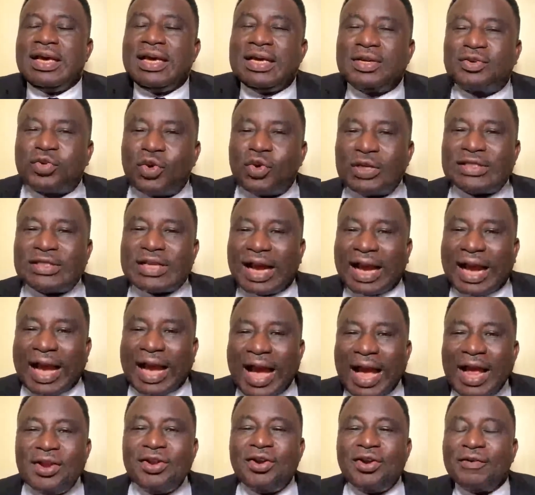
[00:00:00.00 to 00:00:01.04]
It was the
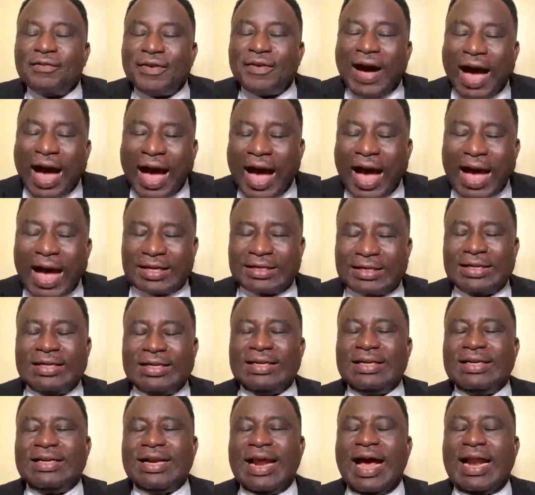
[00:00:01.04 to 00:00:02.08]
kind of heart
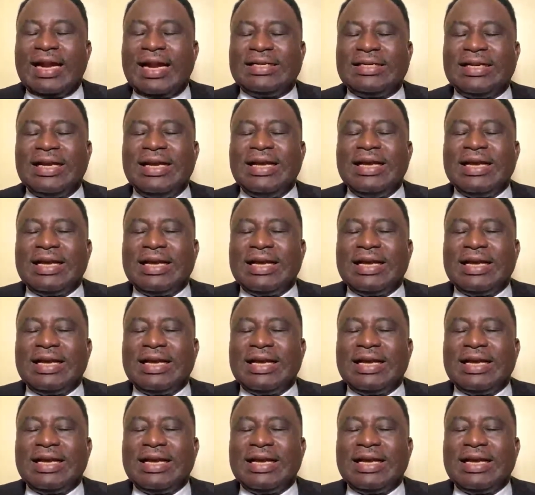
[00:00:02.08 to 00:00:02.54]
that